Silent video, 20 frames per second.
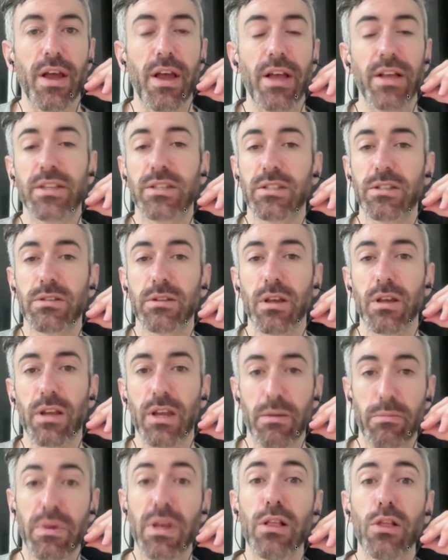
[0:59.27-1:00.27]
it
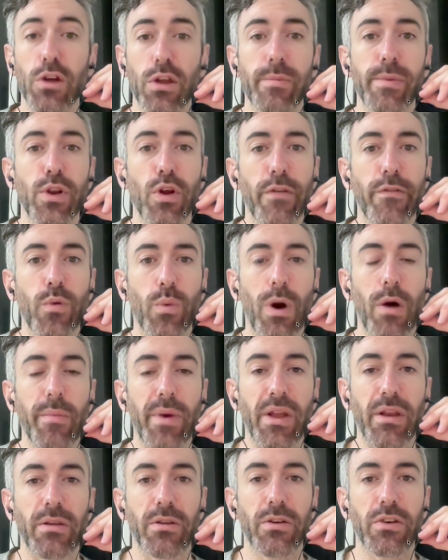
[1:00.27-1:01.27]
can be a little bit
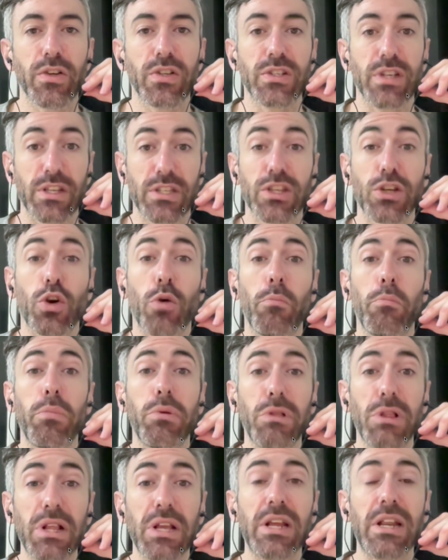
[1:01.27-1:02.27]
overwhelming because it's a
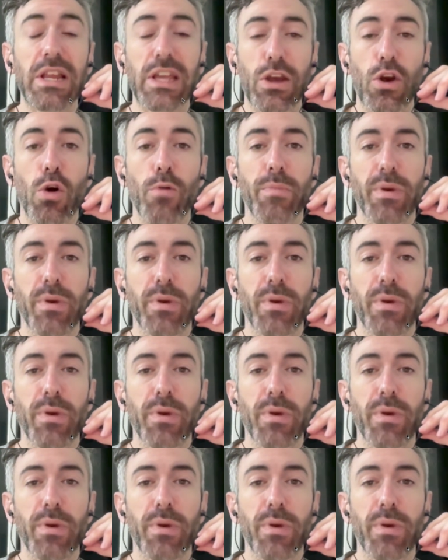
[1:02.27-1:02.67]
completely open